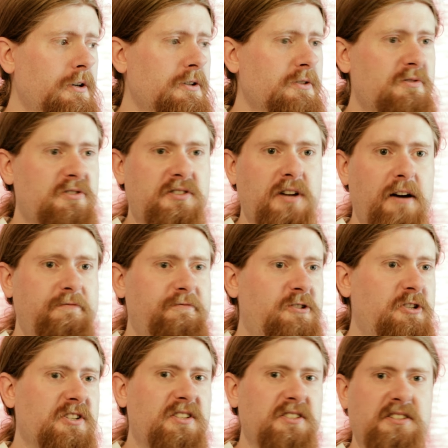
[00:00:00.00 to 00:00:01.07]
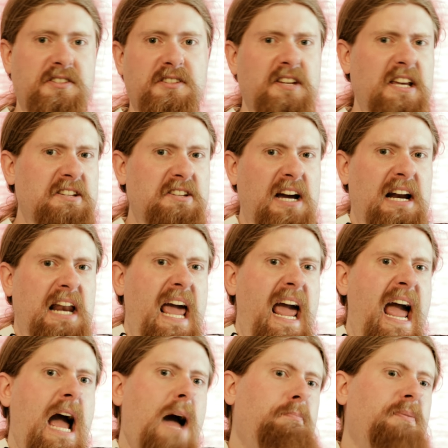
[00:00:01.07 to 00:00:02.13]
stuff just is kind of
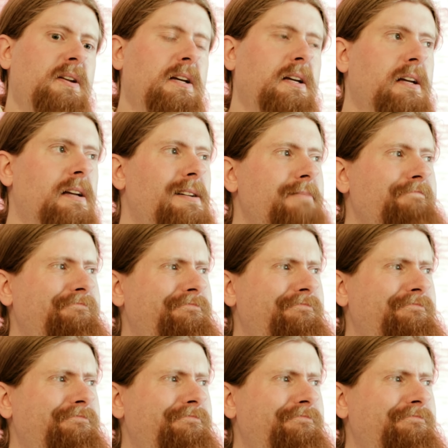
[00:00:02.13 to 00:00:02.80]
happening.